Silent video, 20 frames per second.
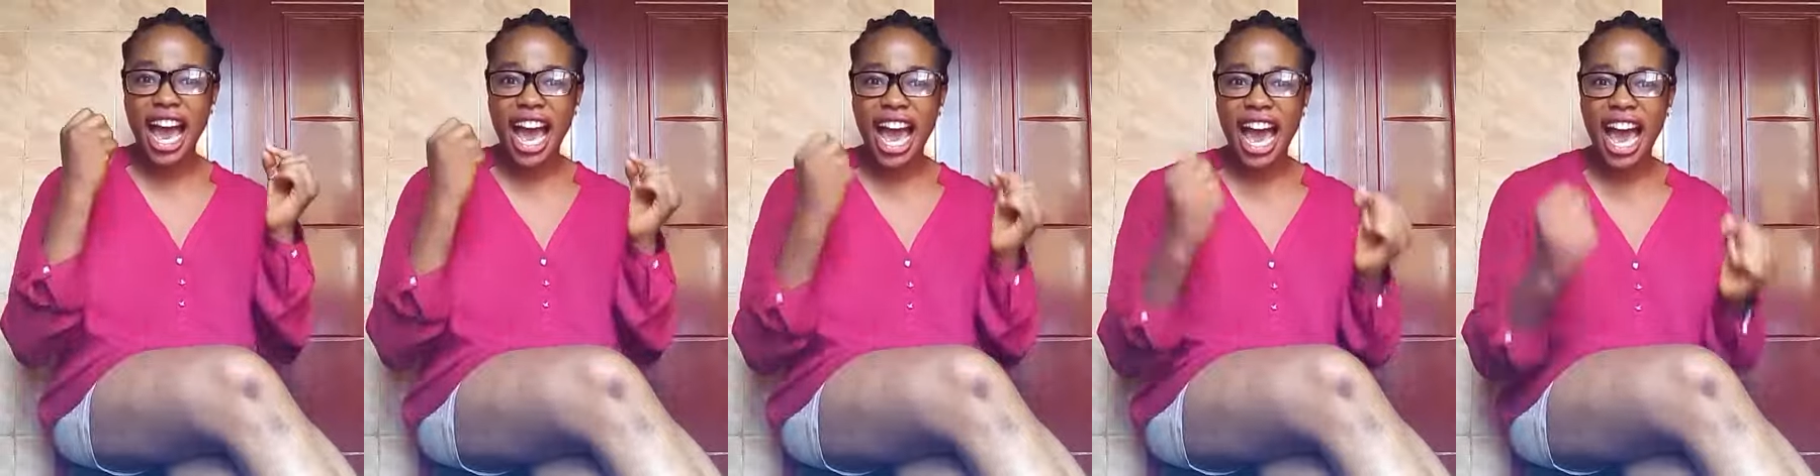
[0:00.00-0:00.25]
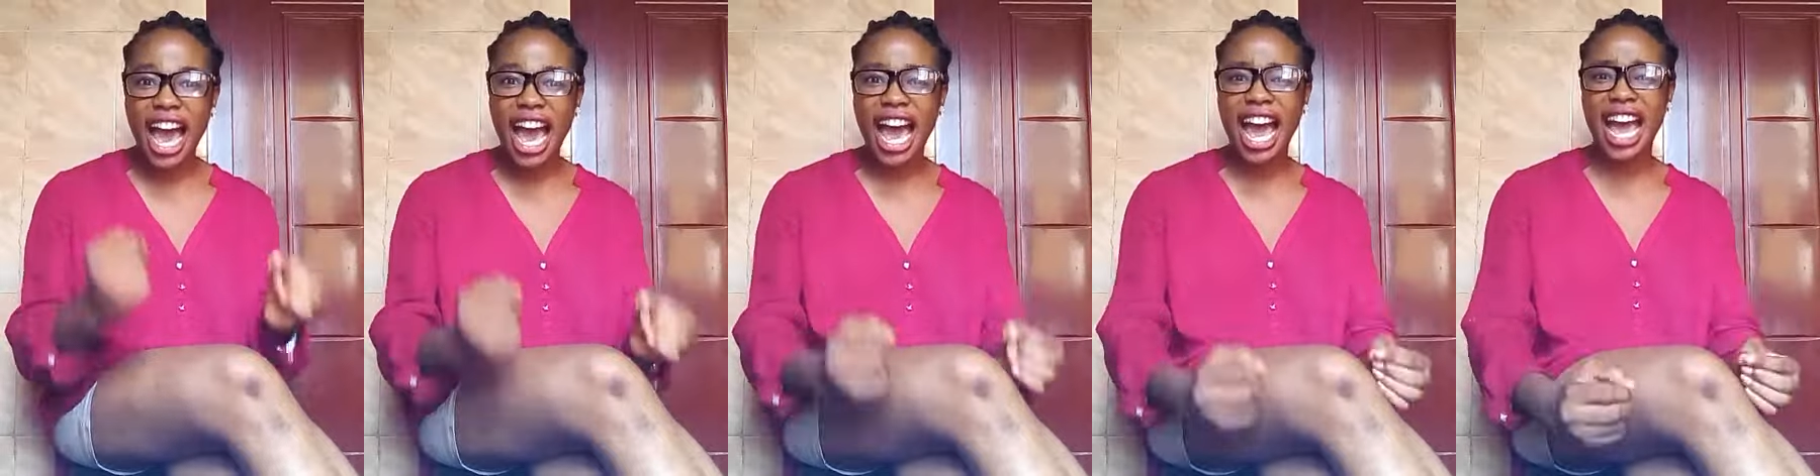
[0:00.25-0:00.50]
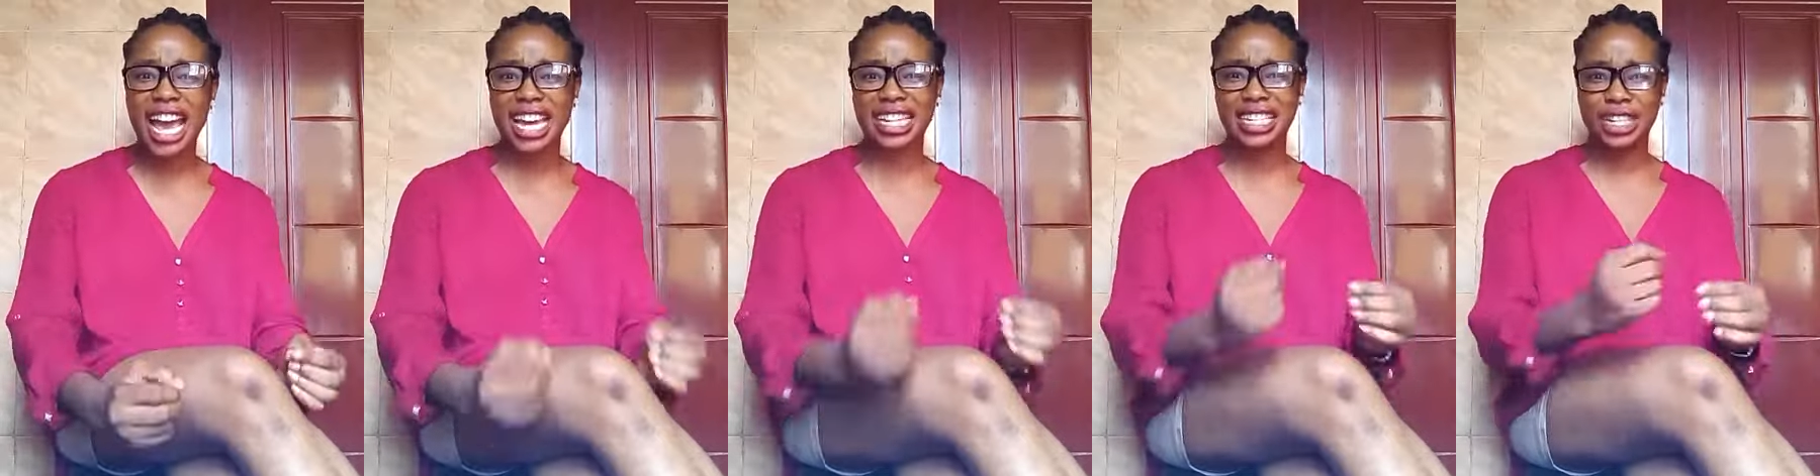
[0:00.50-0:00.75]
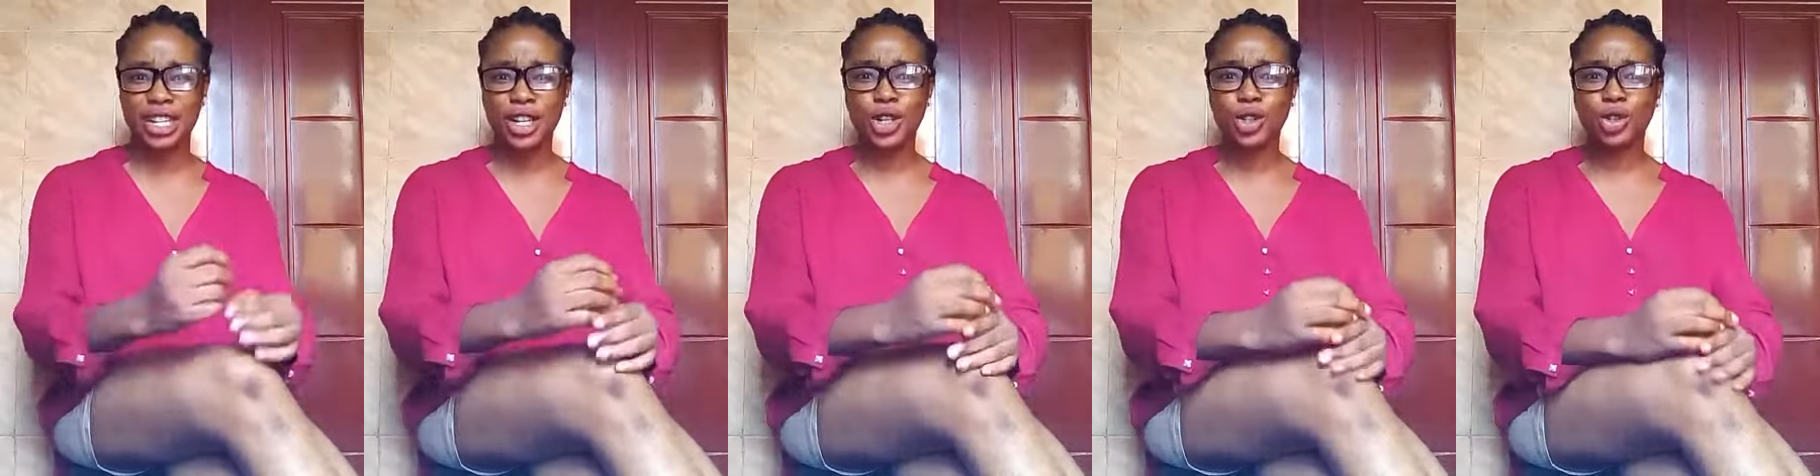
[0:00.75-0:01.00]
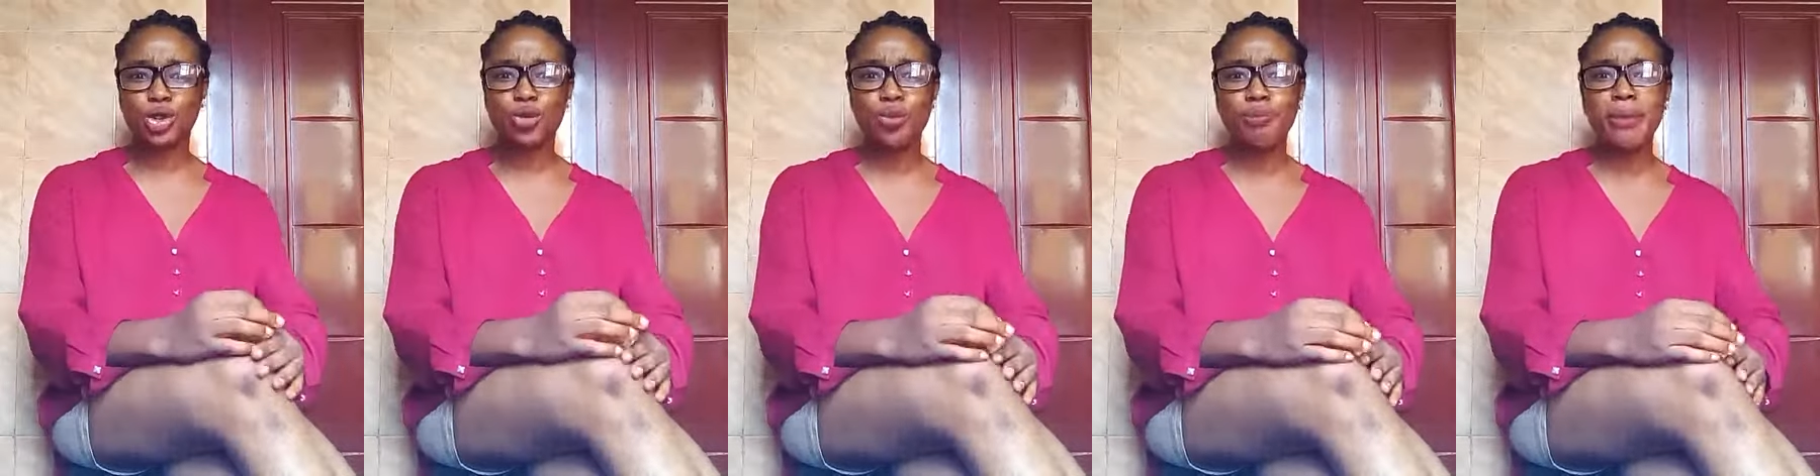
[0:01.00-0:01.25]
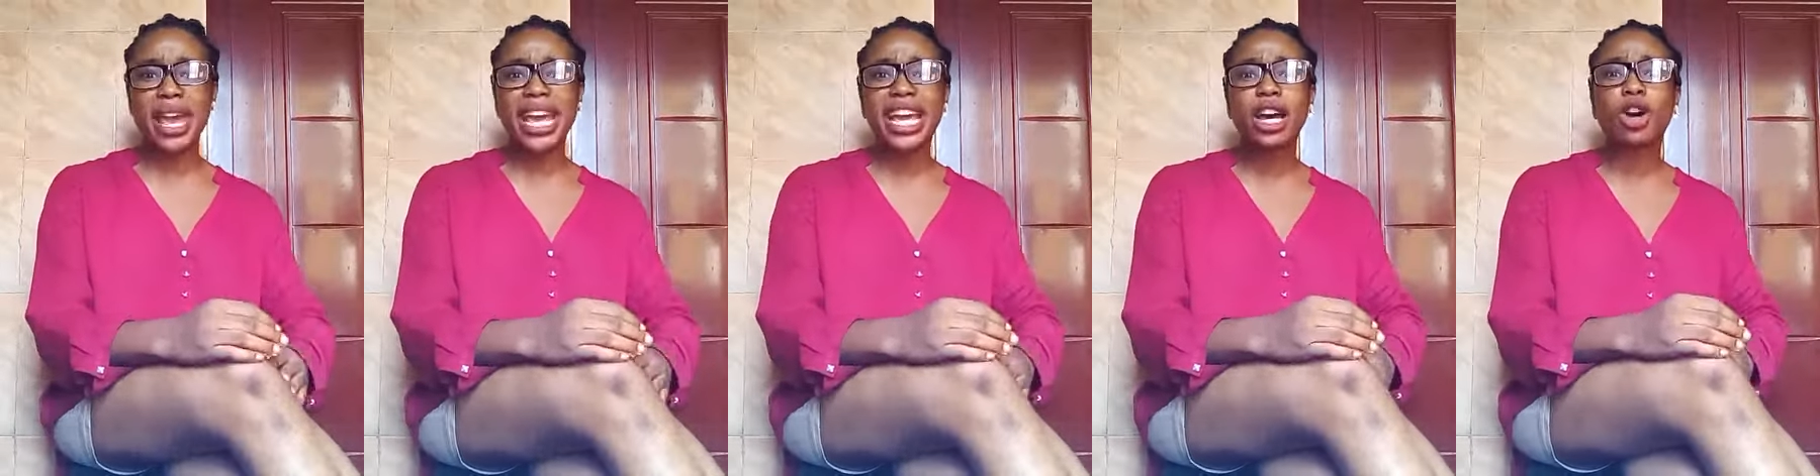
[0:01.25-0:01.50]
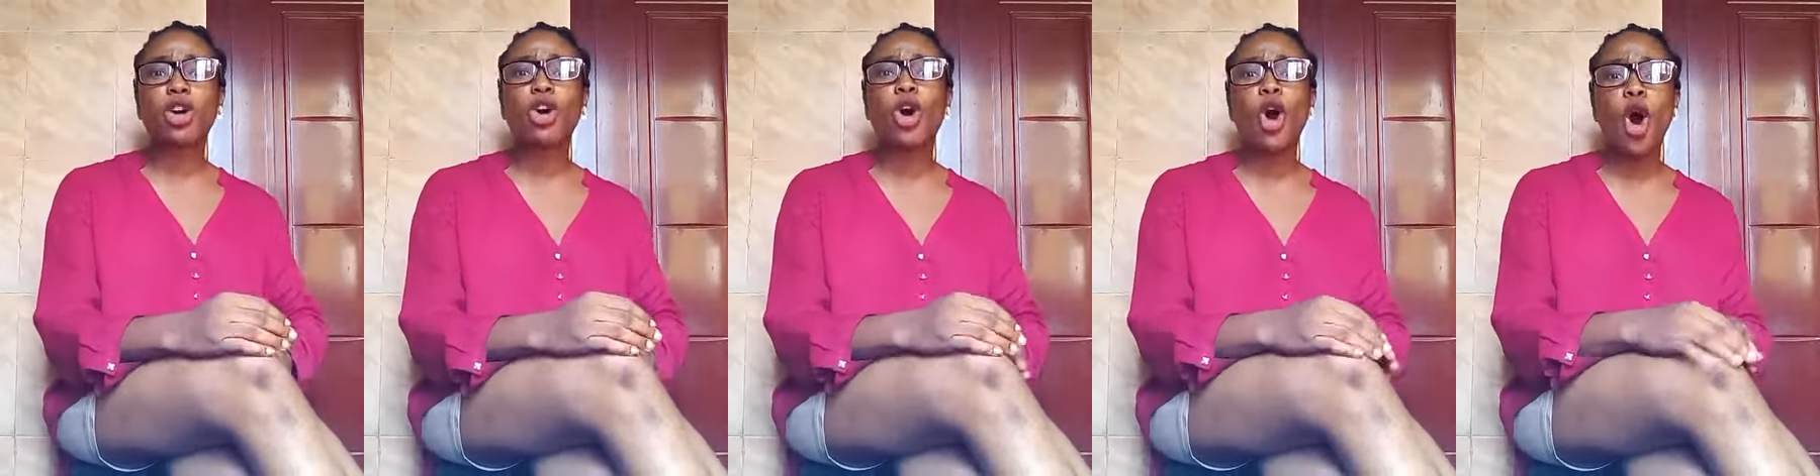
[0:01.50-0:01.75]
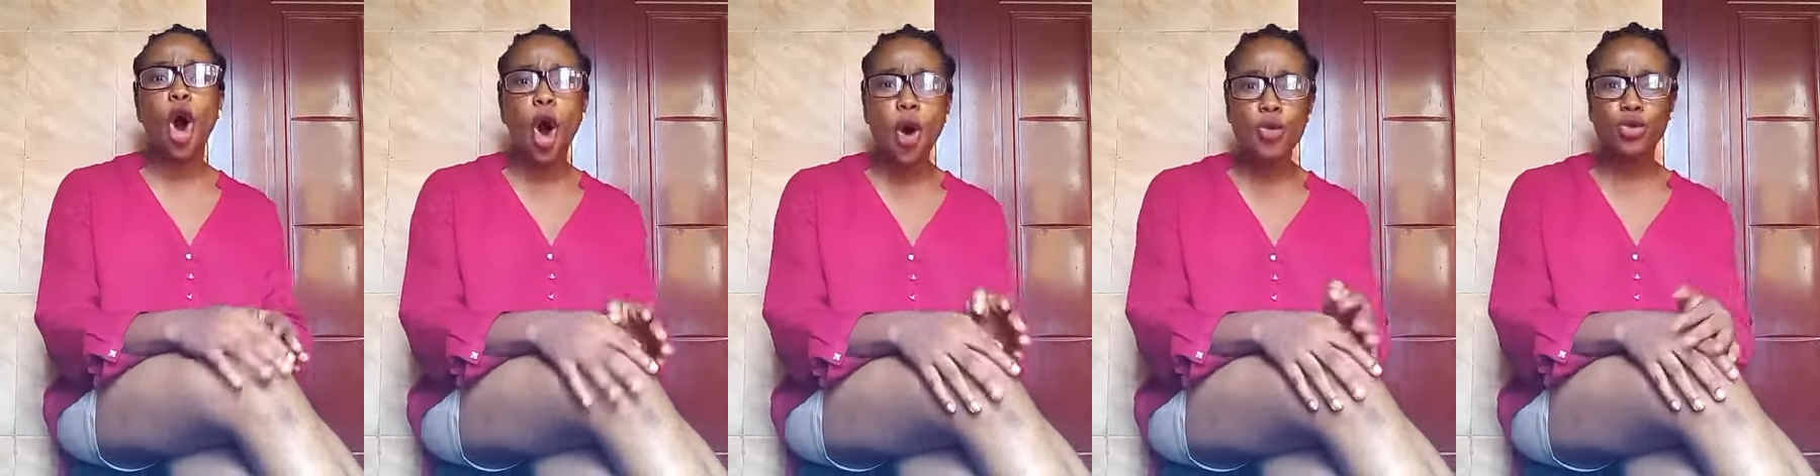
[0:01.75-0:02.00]
had to make a
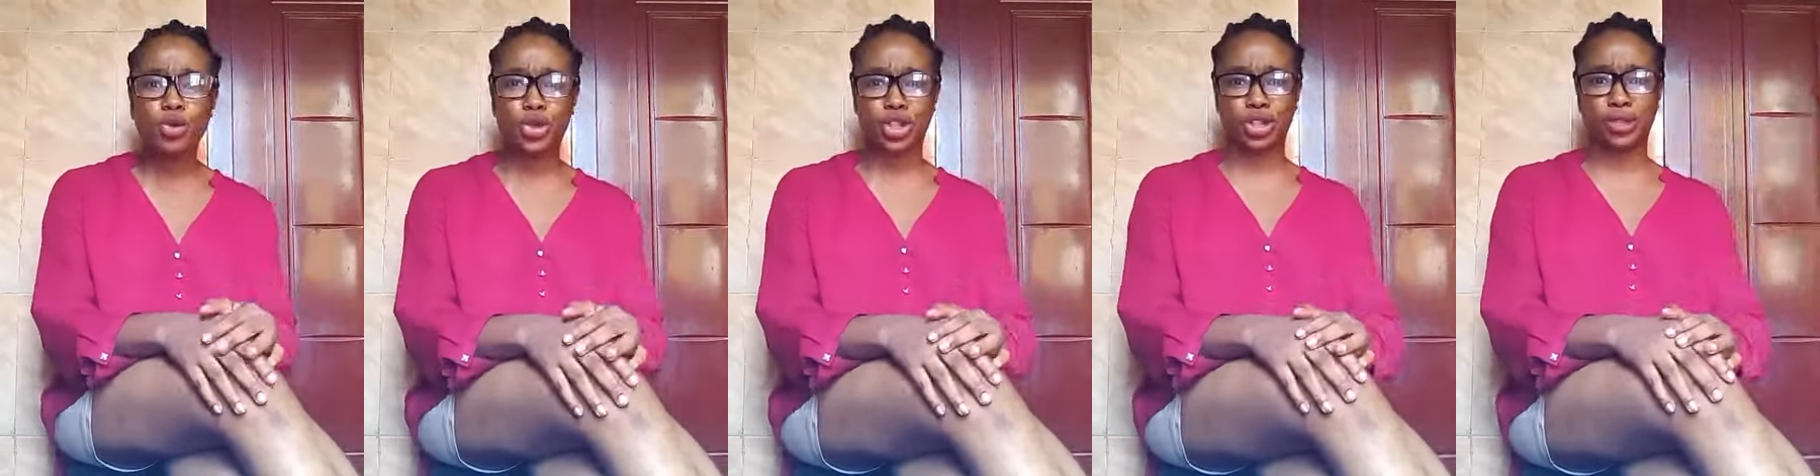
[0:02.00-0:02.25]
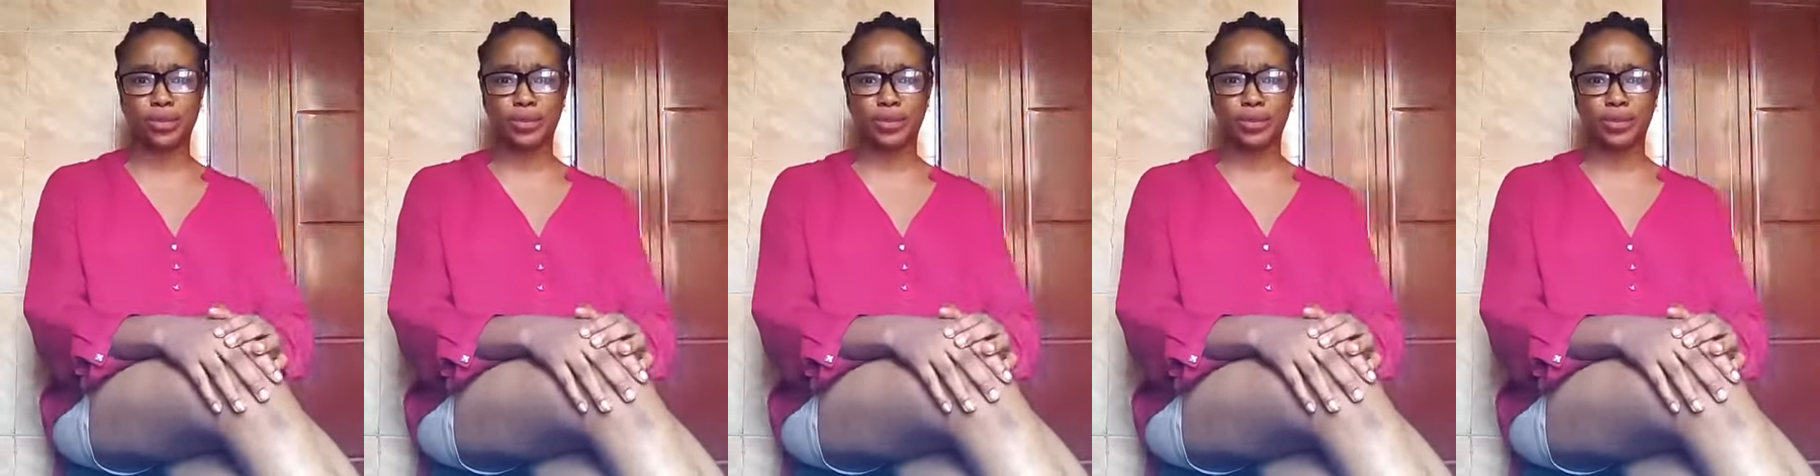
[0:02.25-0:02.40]
coat.